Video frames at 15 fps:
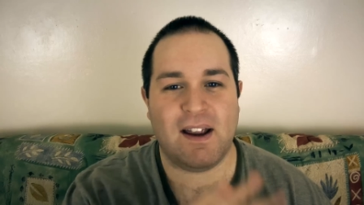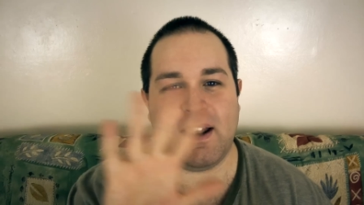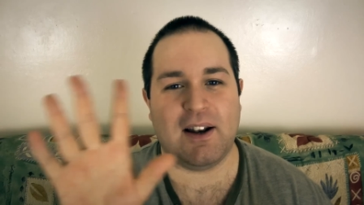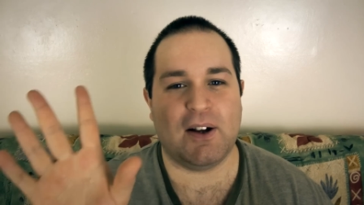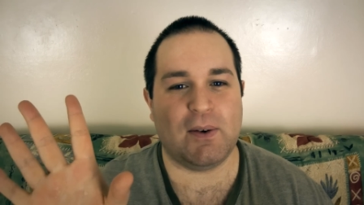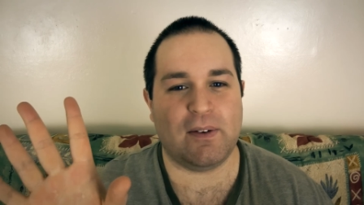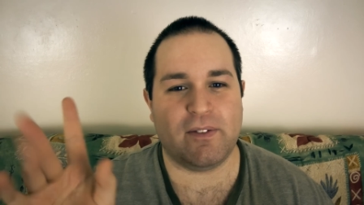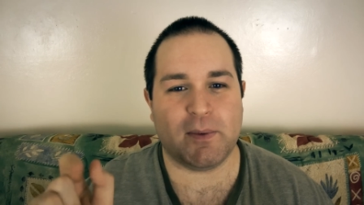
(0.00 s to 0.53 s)

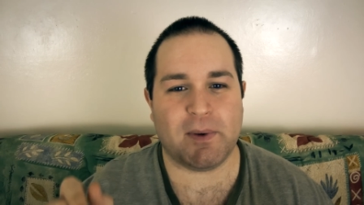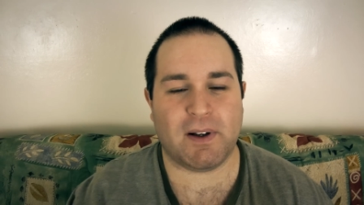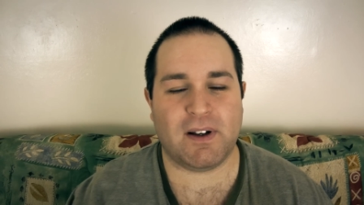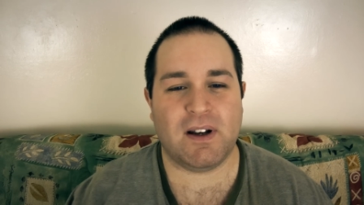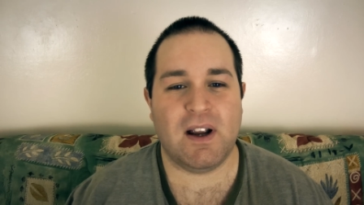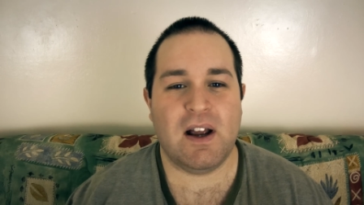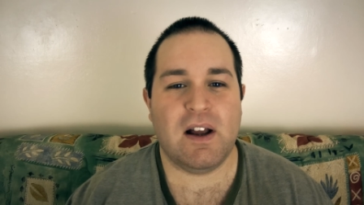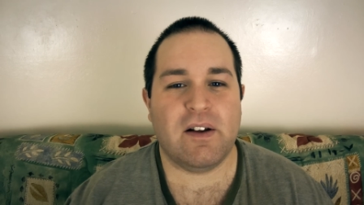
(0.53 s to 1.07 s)
Hello
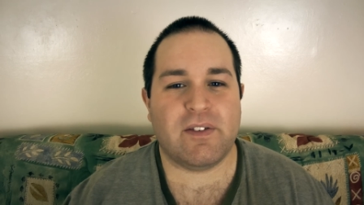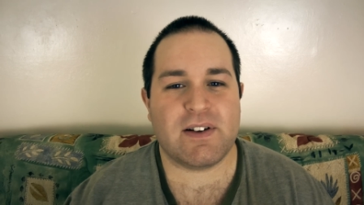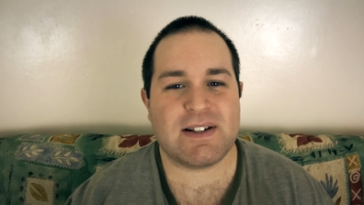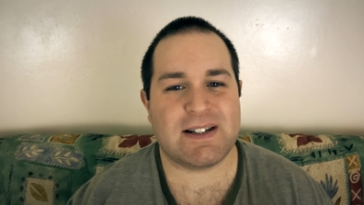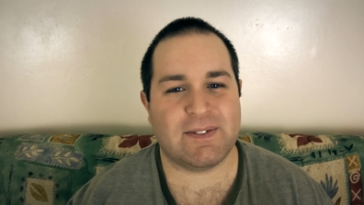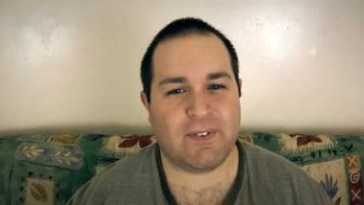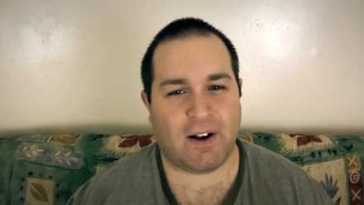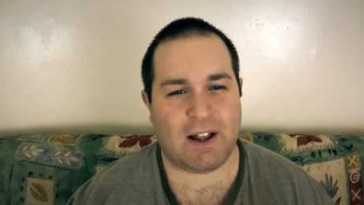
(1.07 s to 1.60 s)
everyone.
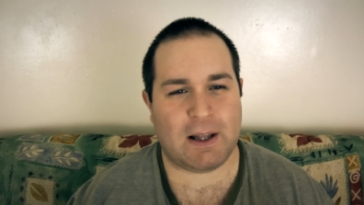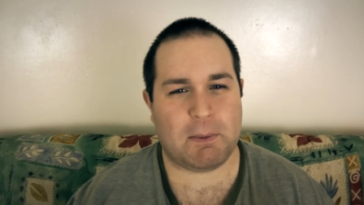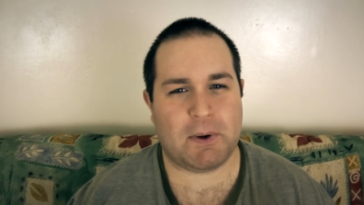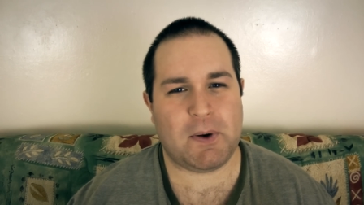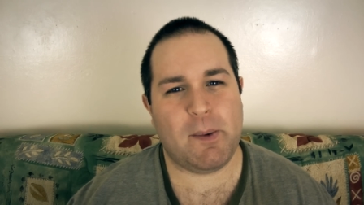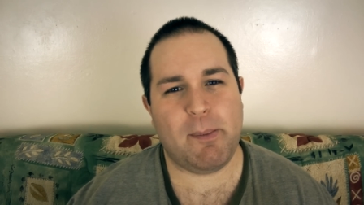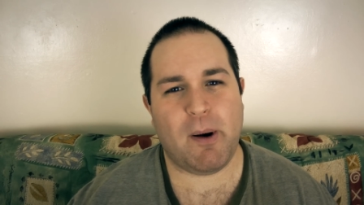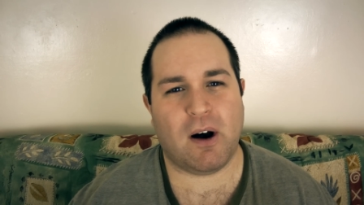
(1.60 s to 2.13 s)
First of all, I
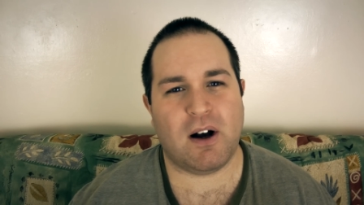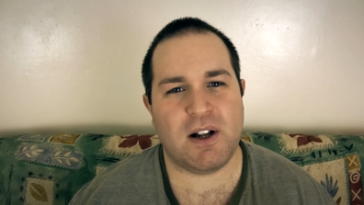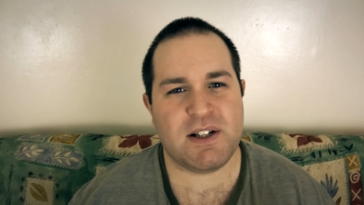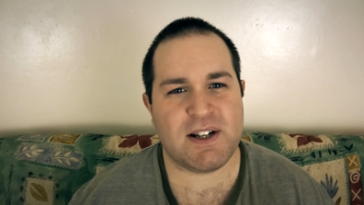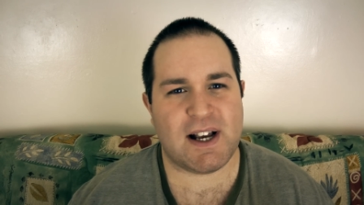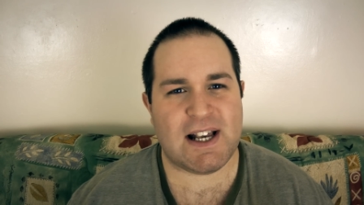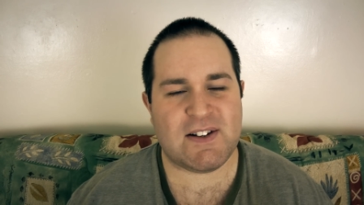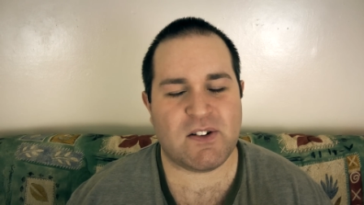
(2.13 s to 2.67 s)
want to
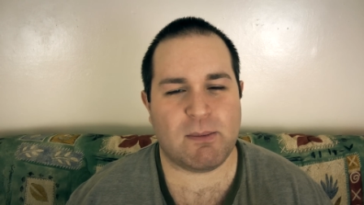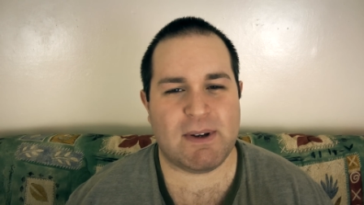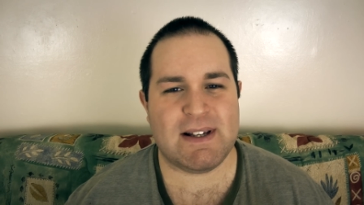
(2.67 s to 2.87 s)
apologize for